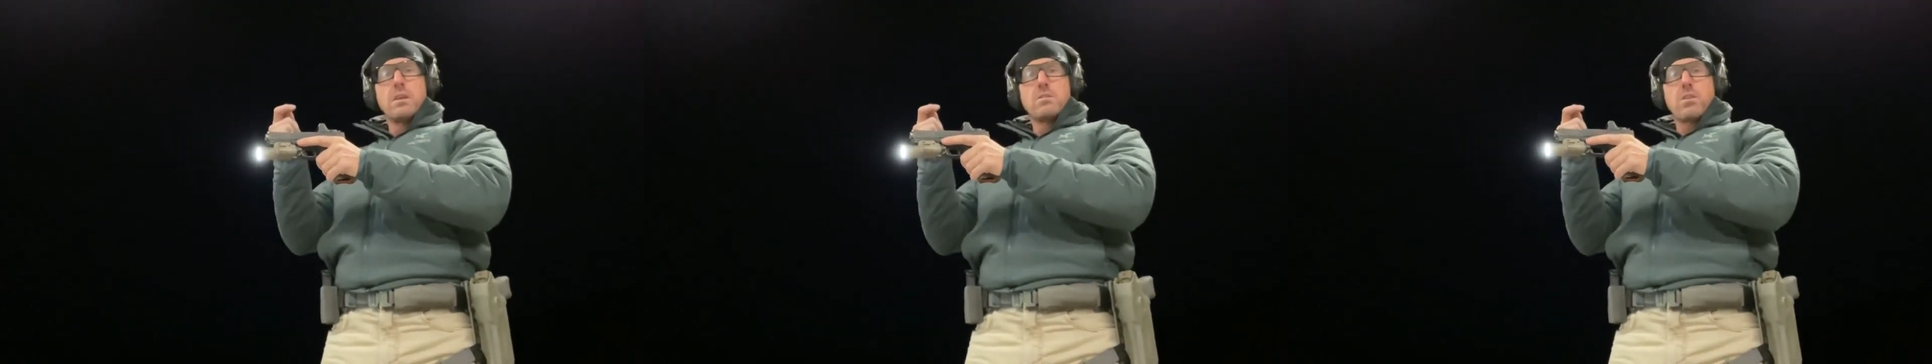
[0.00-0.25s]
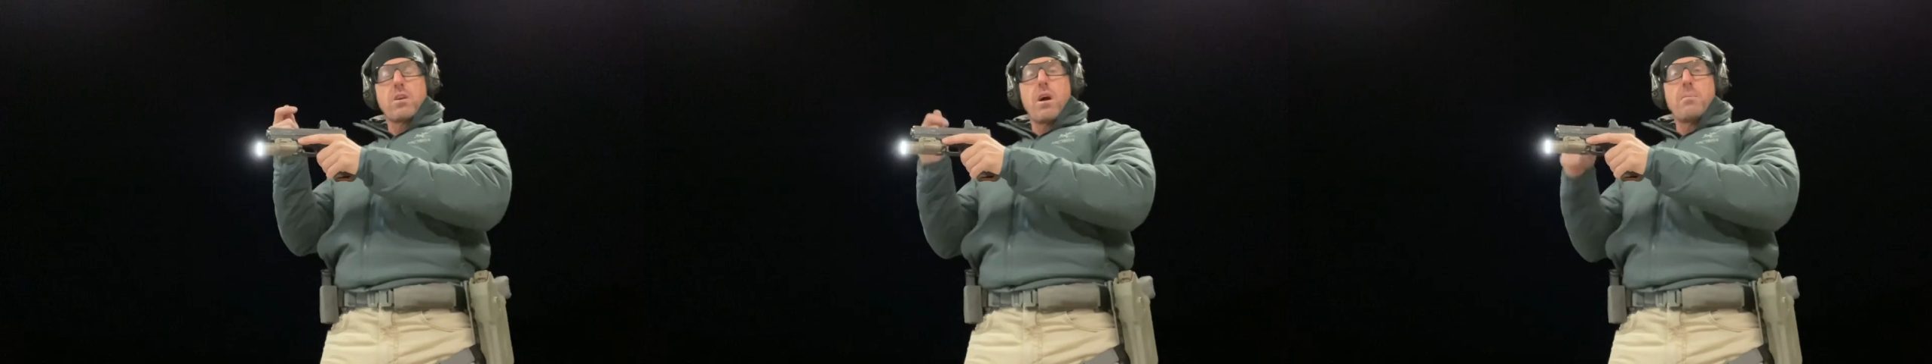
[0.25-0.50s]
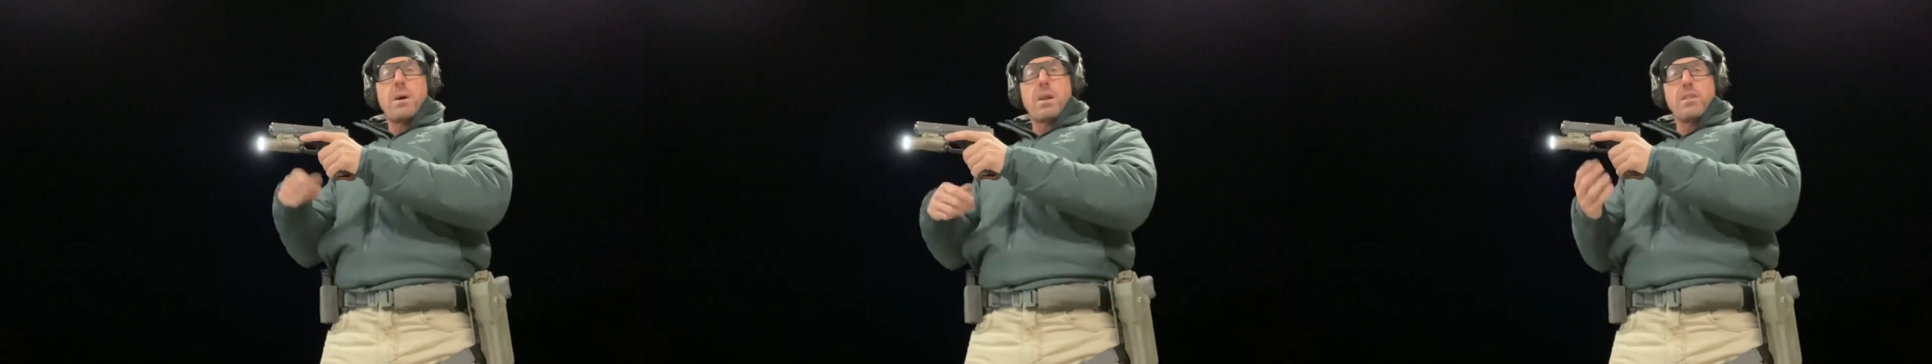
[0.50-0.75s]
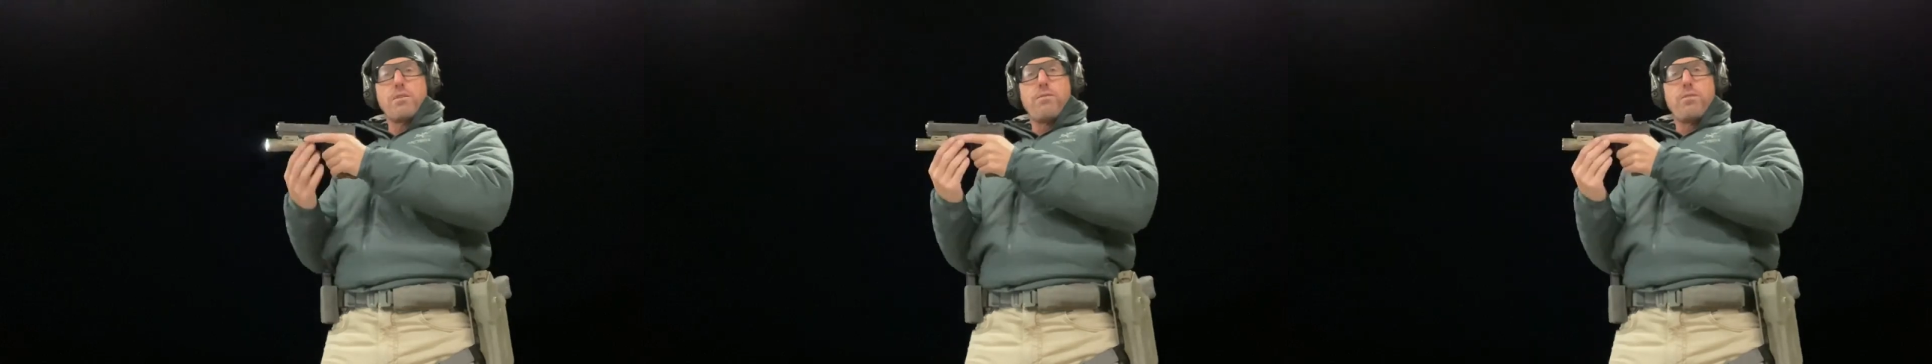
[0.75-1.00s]
to come on
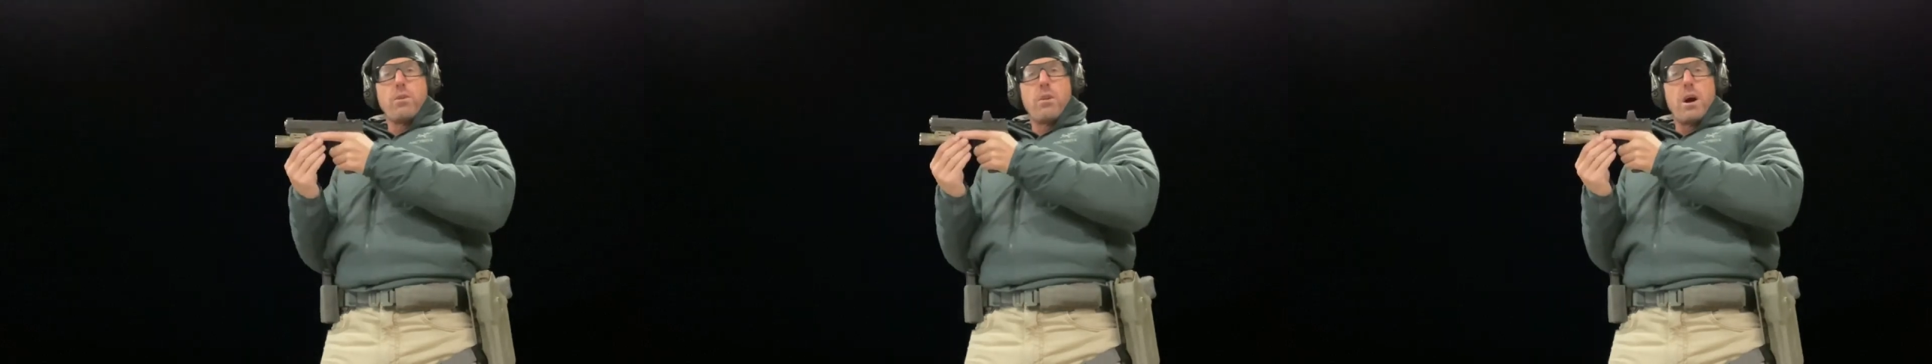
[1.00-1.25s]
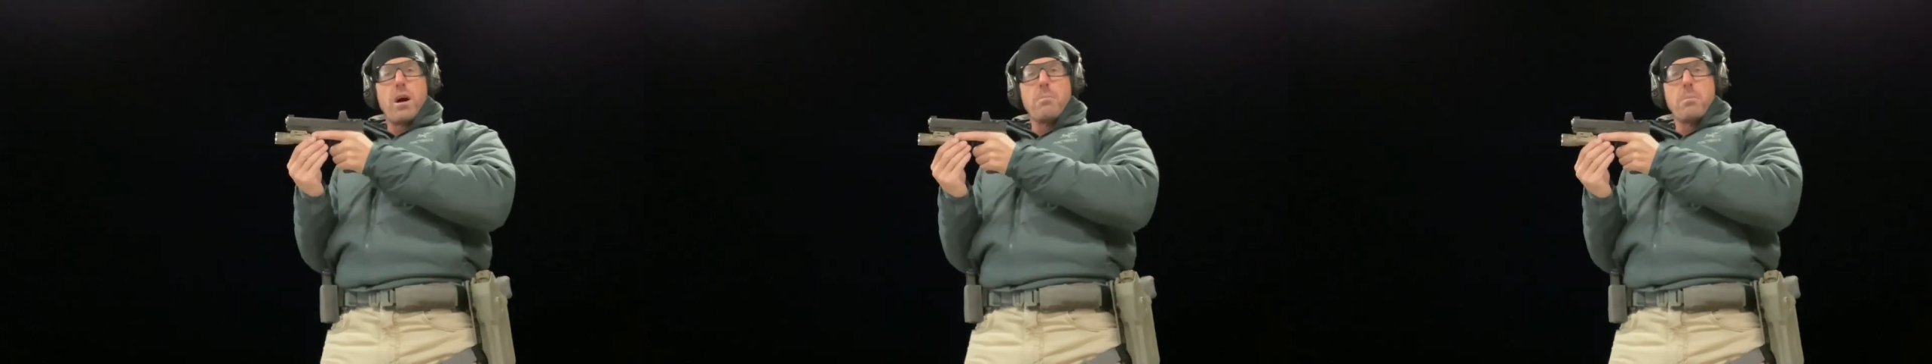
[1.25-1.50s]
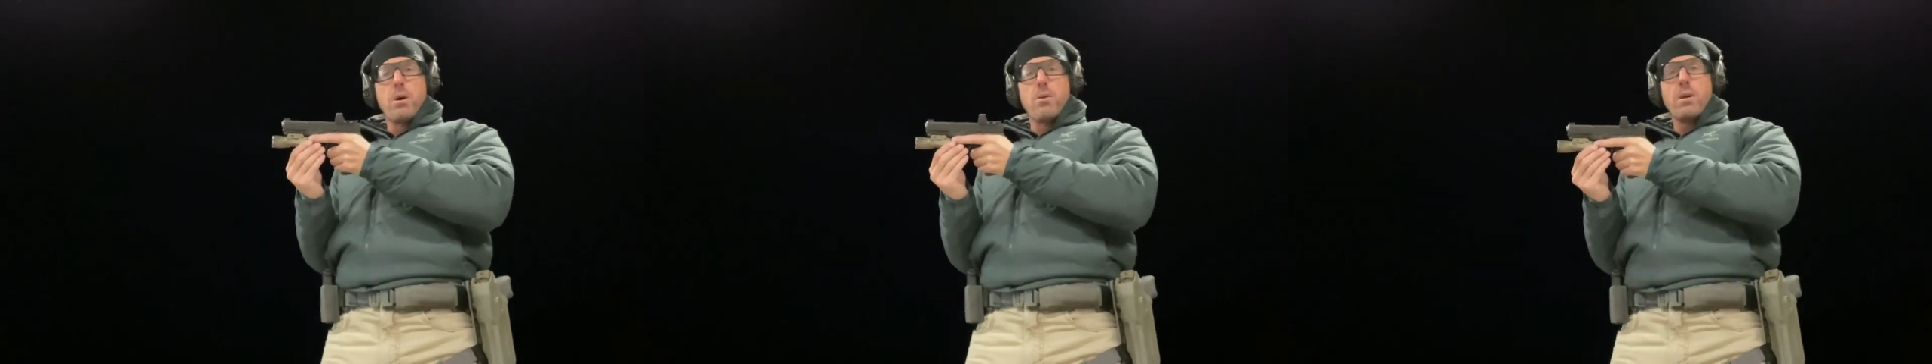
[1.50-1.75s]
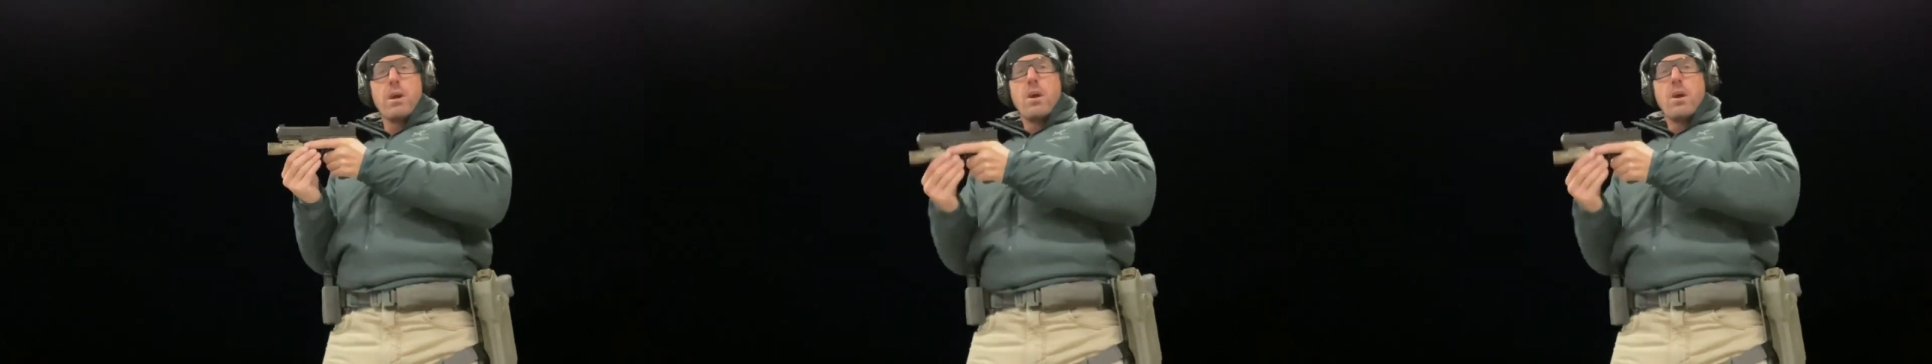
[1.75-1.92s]
in the full on mode.